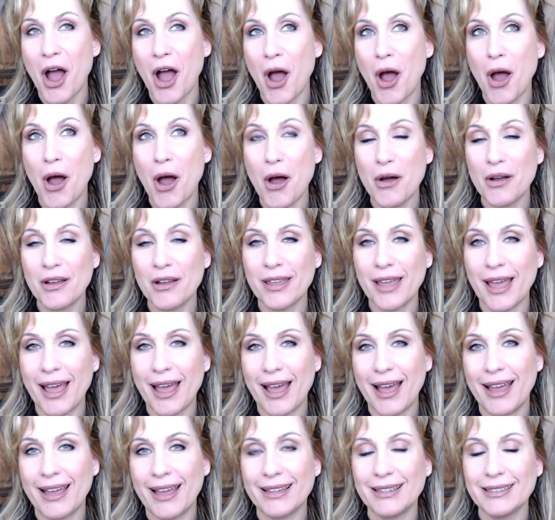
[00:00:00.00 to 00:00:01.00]

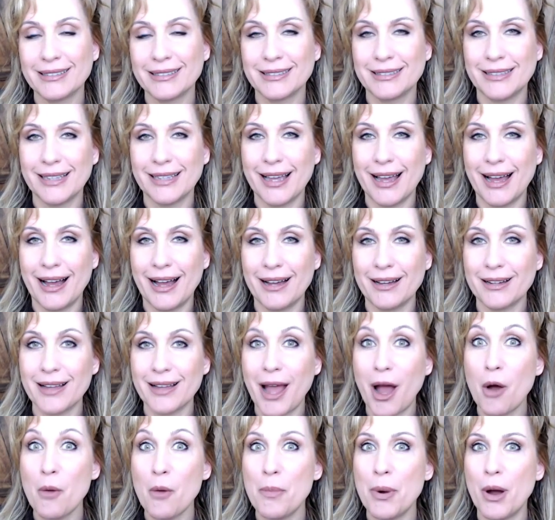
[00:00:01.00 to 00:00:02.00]
Okay.
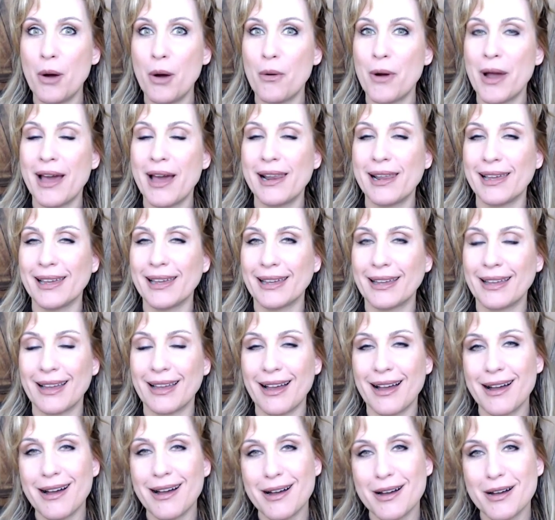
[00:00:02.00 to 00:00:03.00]
Yeah. How
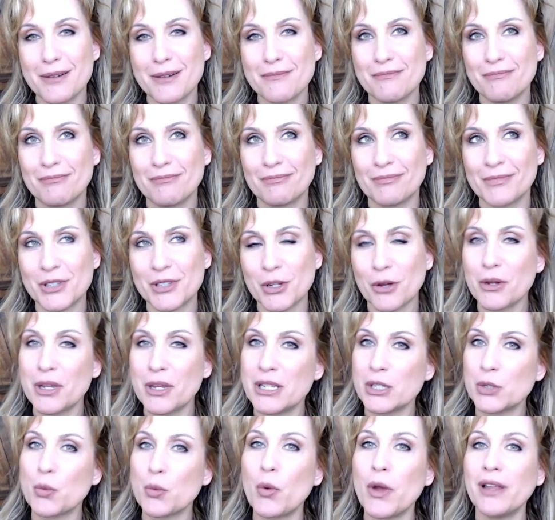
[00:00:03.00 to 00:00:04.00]
poetic. So
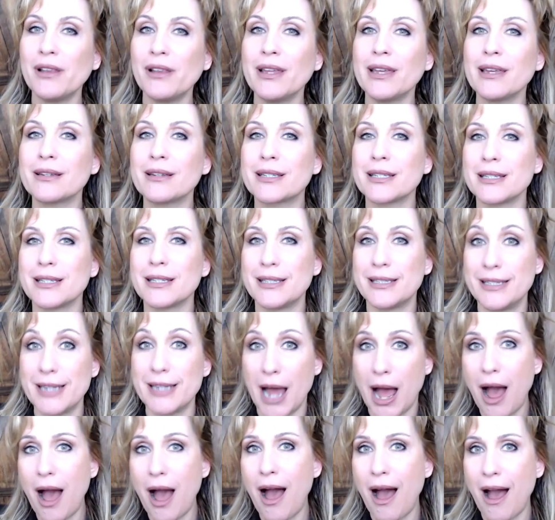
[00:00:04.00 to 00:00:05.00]
he's willing to
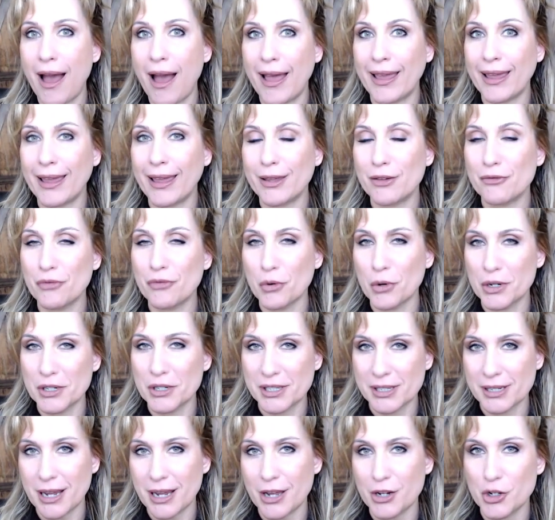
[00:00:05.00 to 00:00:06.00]
die for
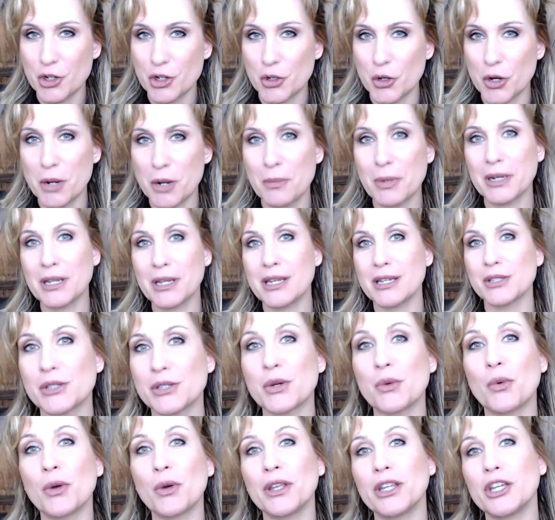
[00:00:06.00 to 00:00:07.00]
his country, but
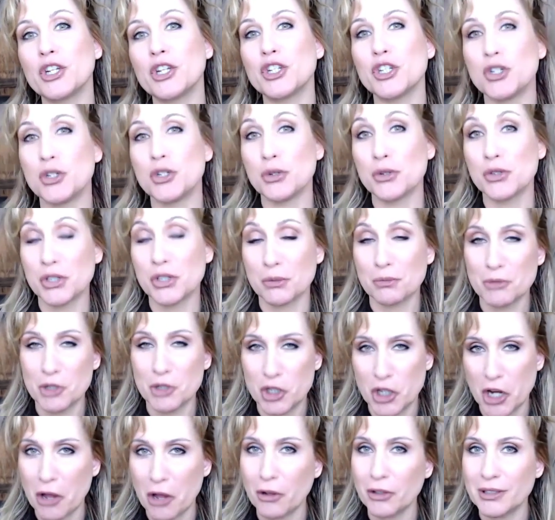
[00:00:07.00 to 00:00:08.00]
isn't willing to do some
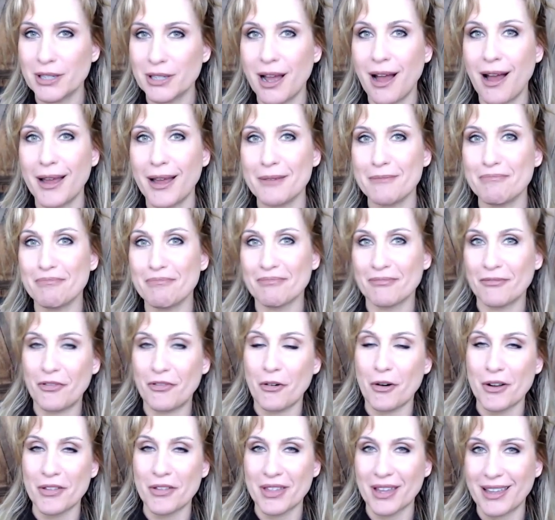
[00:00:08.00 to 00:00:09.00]
jail time
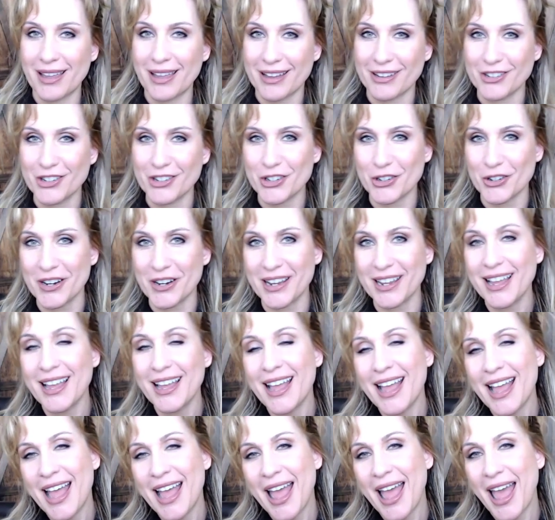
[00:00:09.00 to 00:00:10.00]
for the country.
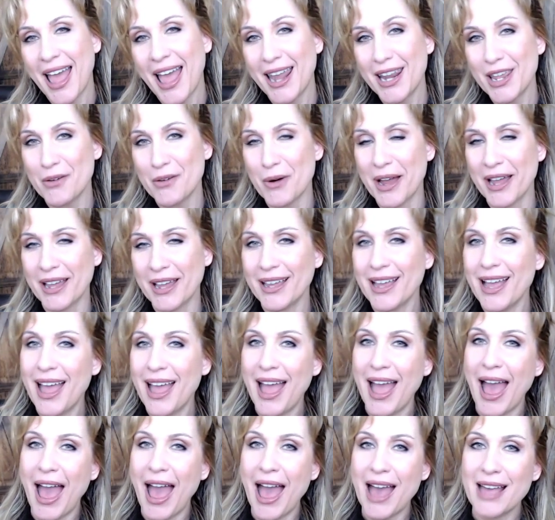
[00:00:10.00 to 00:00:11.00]
Anyway,
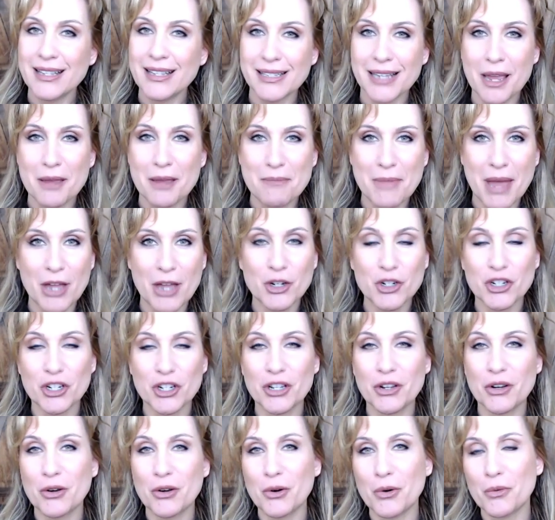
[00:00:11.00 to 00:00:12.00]
as I
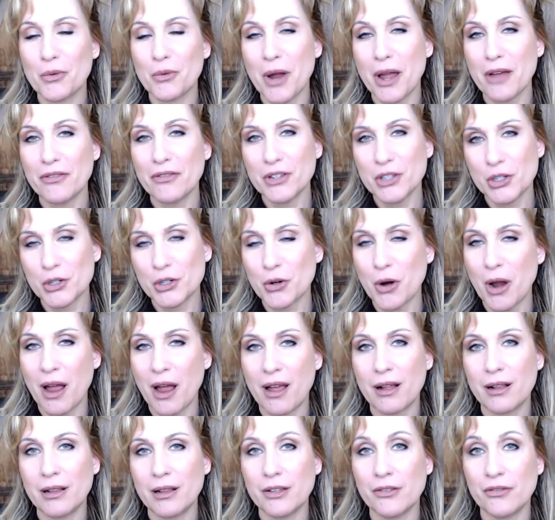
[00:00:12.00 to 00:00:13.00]
mentioned, Reffitt's
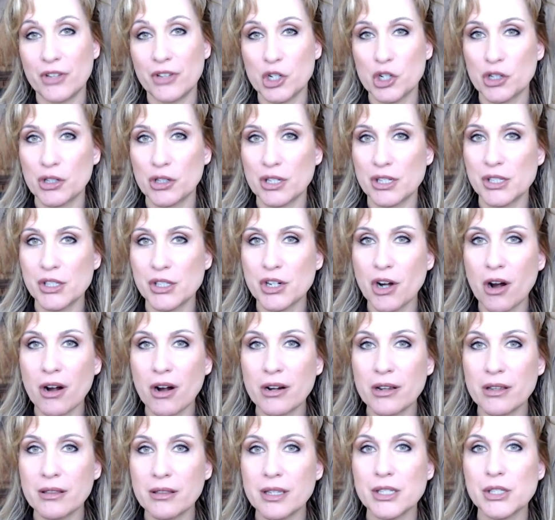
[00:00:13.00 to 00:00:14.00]
trial officially
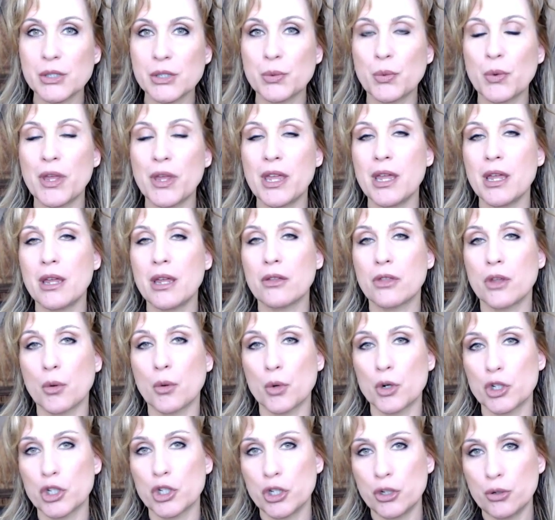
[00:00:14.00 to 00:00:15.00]
started this week. There
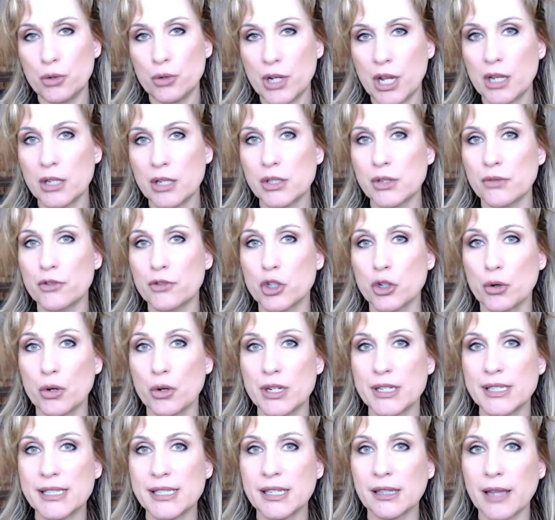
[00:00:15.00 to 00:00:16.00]
were 2 days of
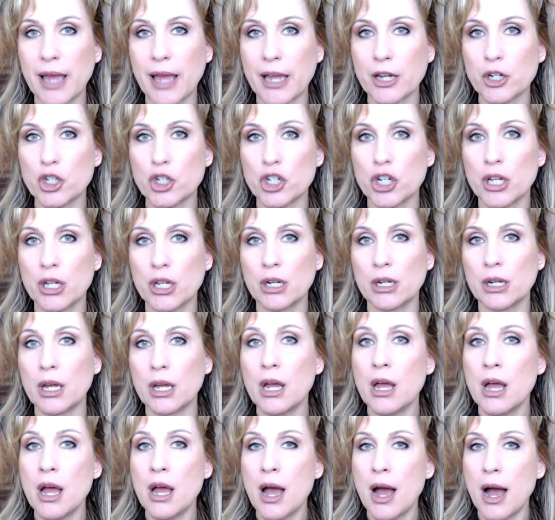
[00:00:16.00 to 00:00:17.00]
jury
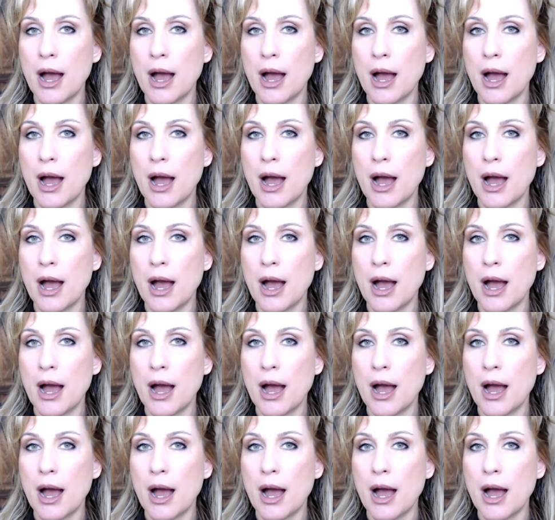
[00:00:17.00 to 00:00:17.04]
selection.